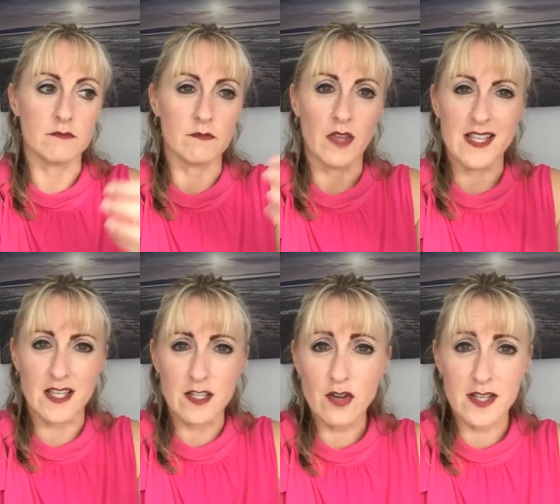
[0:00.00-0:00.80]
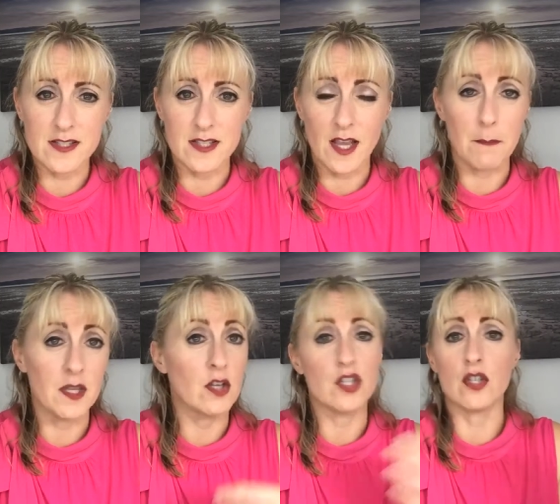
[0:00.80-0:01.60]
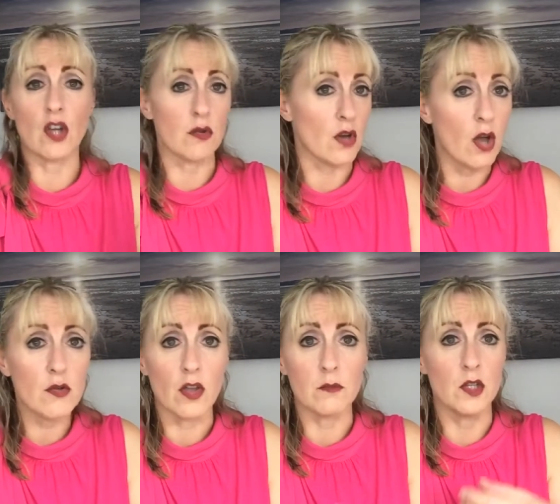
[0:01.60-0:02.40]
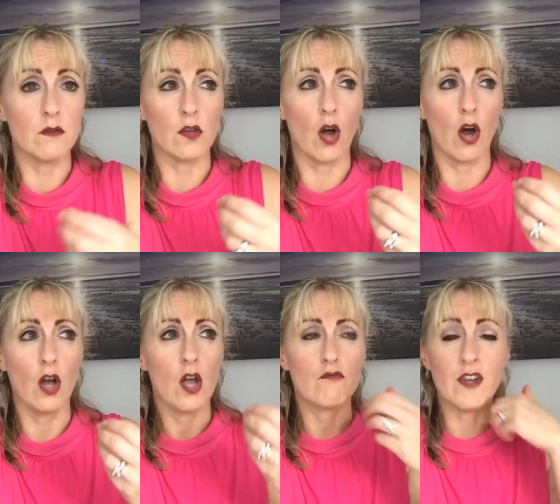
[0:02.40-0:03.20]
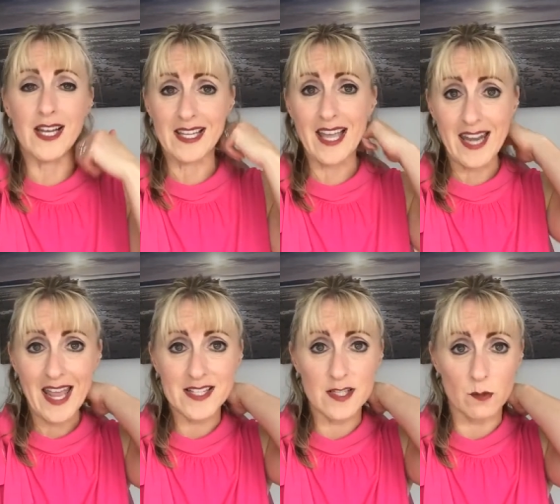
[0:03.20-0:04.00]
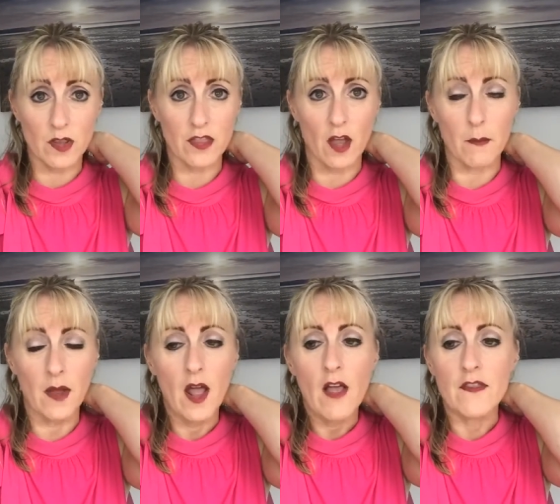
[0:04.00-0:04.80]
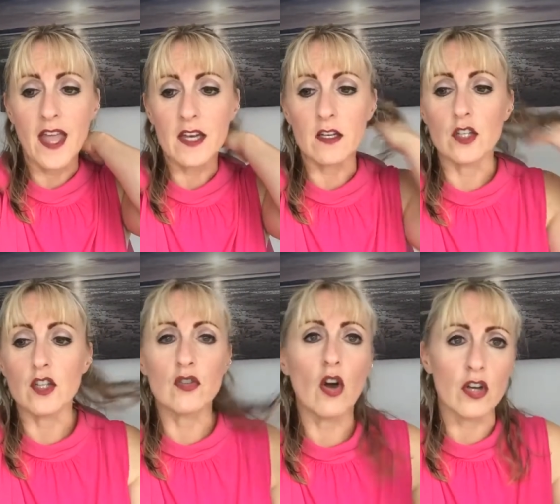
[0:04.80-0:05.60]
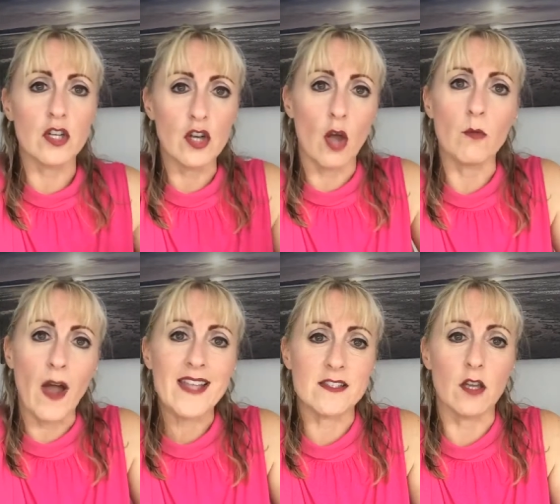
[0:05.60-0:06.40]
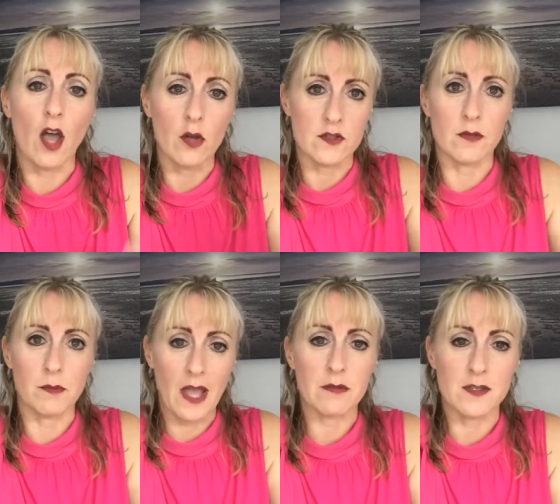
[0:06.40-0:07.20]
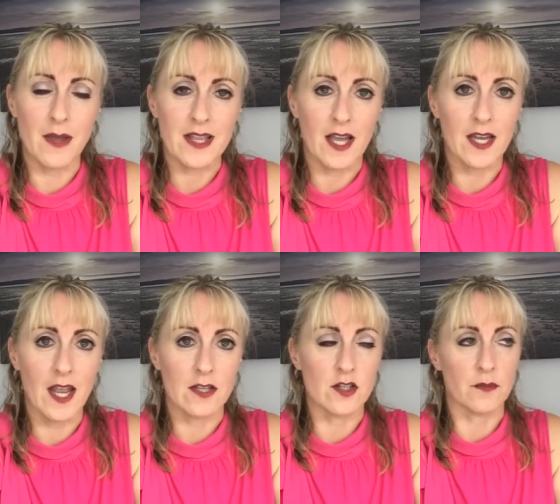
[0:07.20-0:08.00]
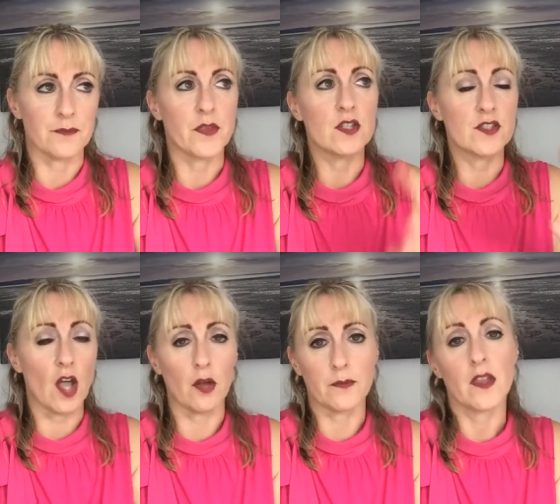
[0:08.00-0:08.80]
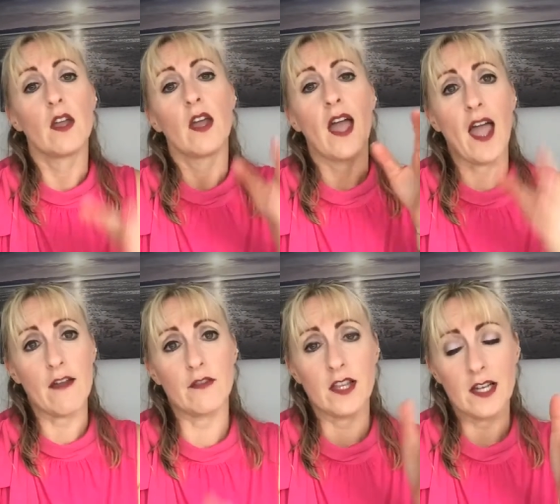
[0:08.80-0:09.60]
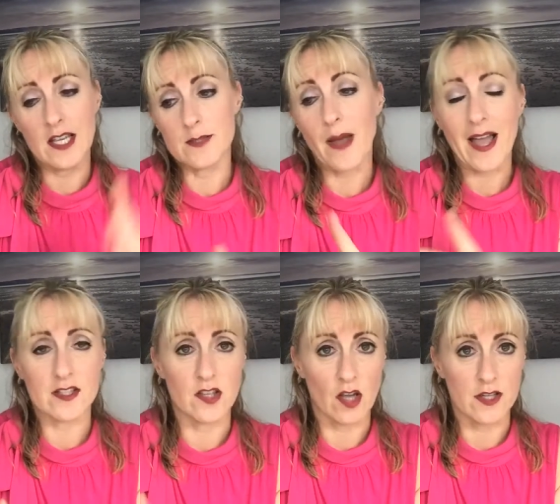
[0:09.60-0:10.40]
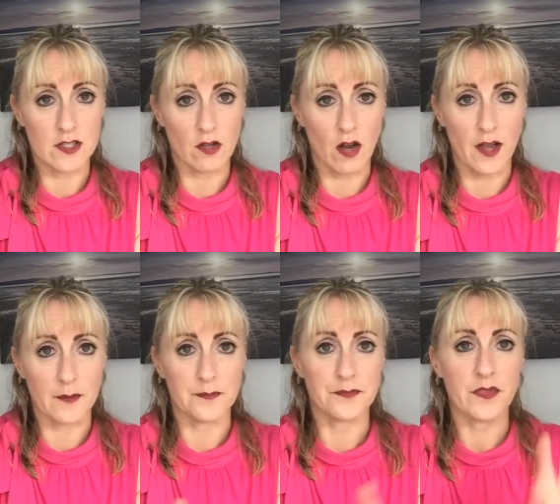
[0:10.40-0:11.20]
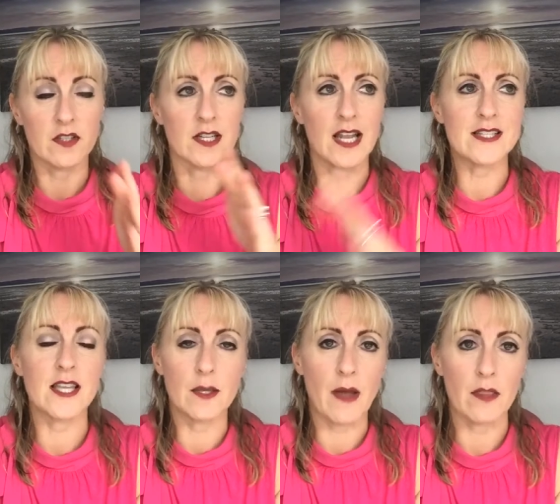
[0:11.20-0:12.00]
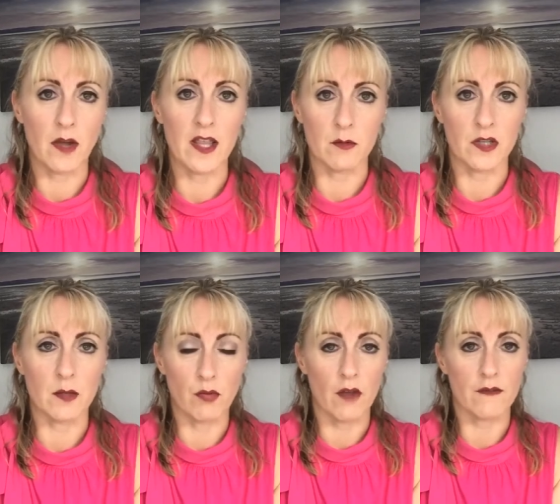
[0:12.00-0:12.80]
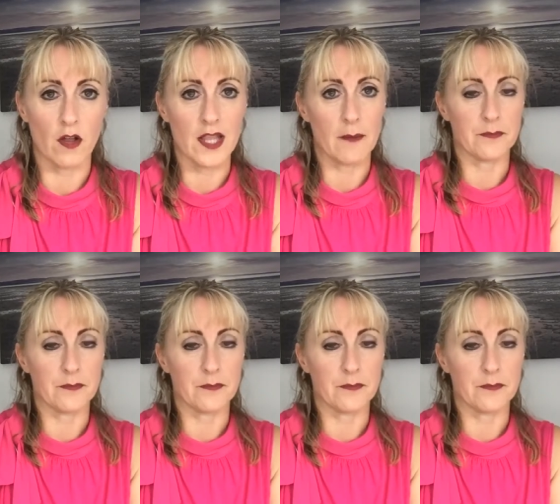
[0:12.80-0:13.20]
is interested in, because you don't know them, you've not really connected with them, then you're not going to know where to go to be able to make that connection. So everything leads back to the ideal client. So let's think about the way that we can profile them